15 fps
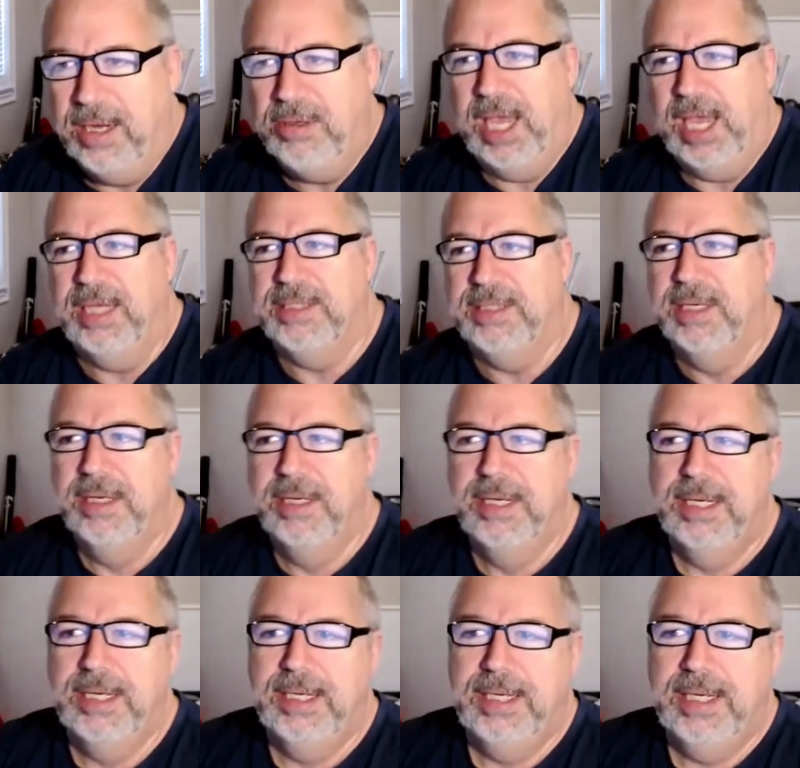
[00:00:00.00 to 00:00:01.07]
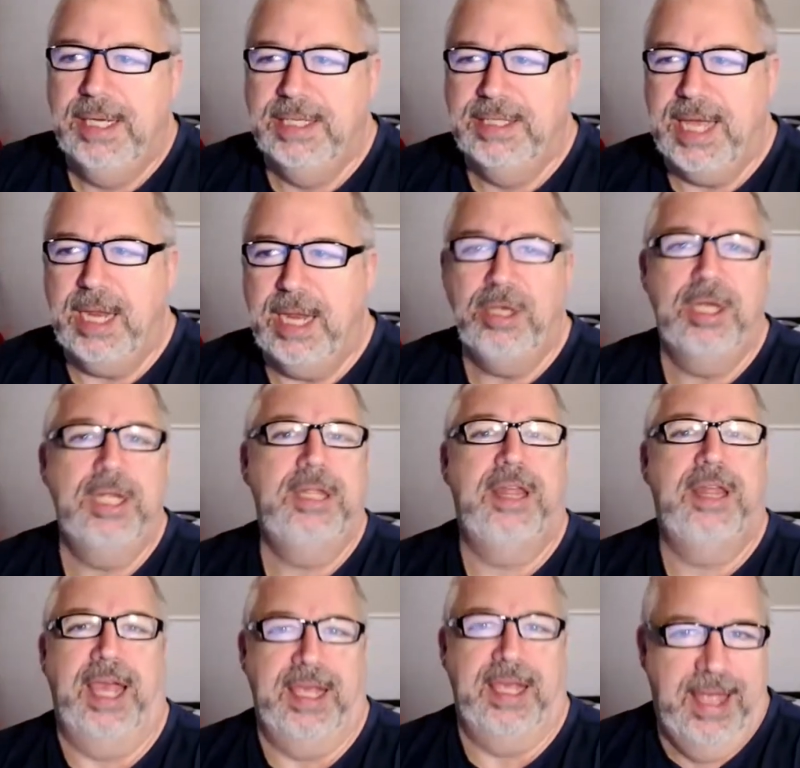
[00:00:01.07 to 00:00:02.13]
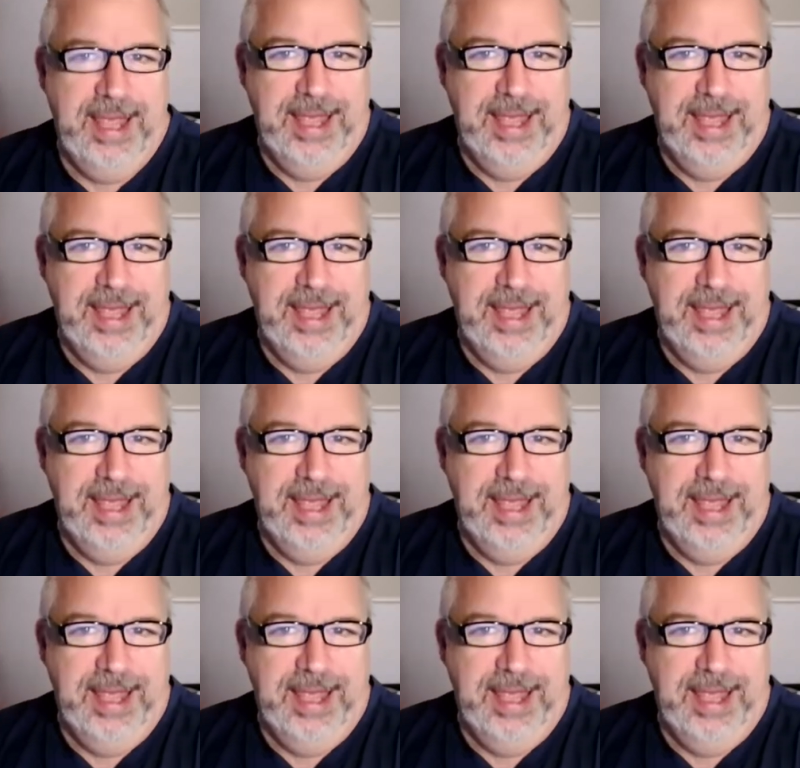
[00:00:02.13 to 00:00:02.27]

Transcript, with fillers: okay, is is that a good thing,